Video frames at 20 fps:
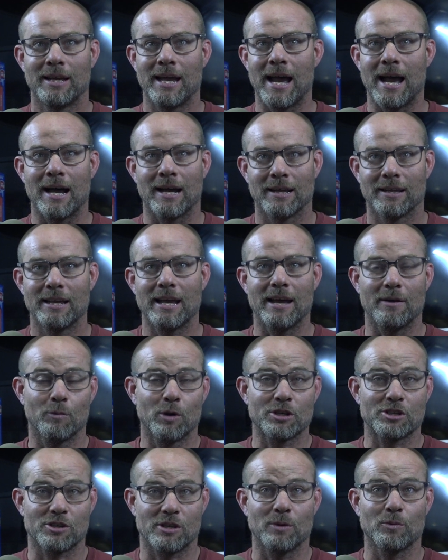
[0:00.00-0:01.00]
Yeah, yeah.
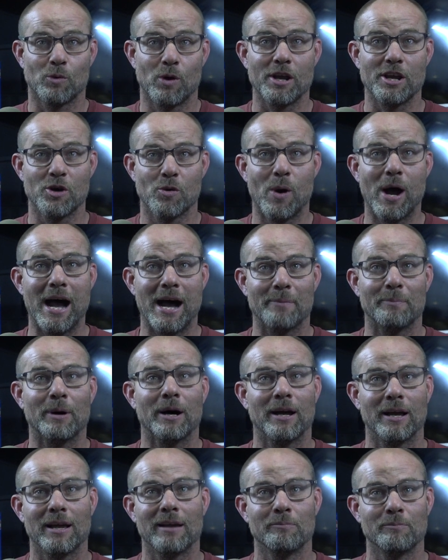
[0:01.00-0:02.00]
Which the, what you want,
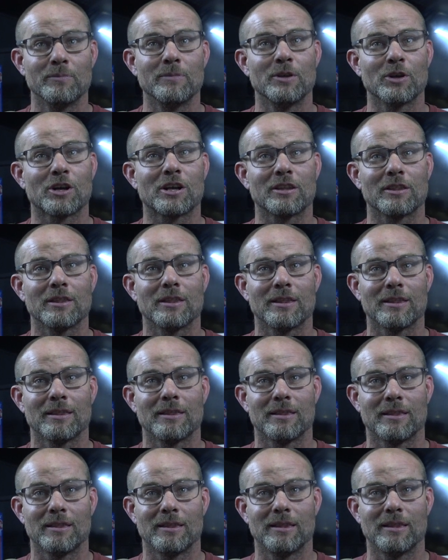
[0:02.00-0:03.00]
but well, were you
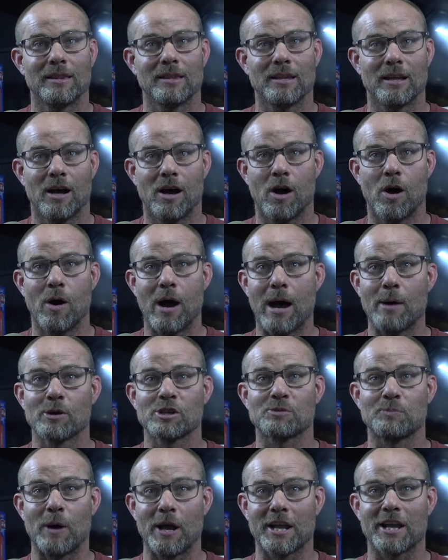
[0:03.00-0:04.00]
spiking the brakes a oh, little oh,
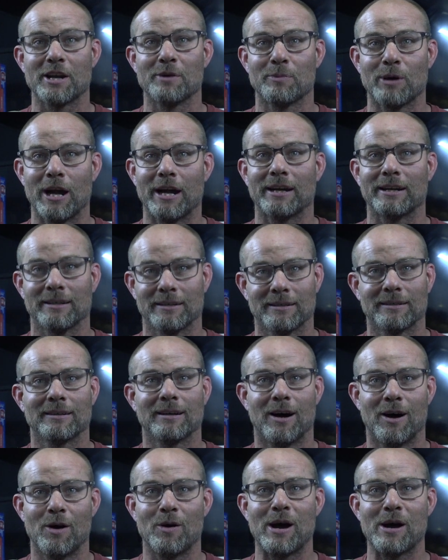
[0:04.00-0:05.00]
harder than to try to get it?
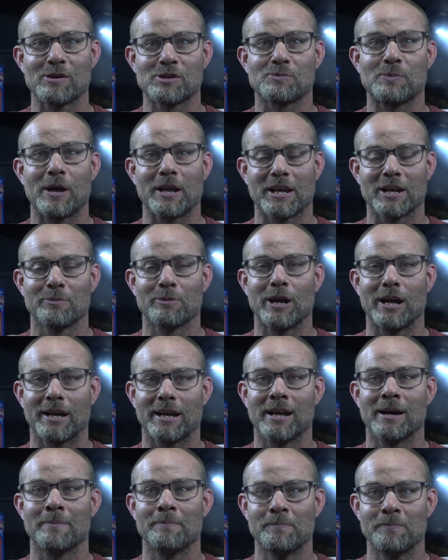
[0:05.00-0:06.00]
Okay. Oh, I was spiking the brake.
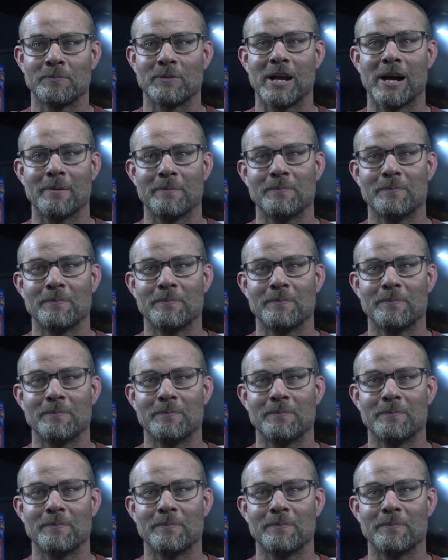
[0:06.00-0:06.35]
Yep. Okay. Yep. Of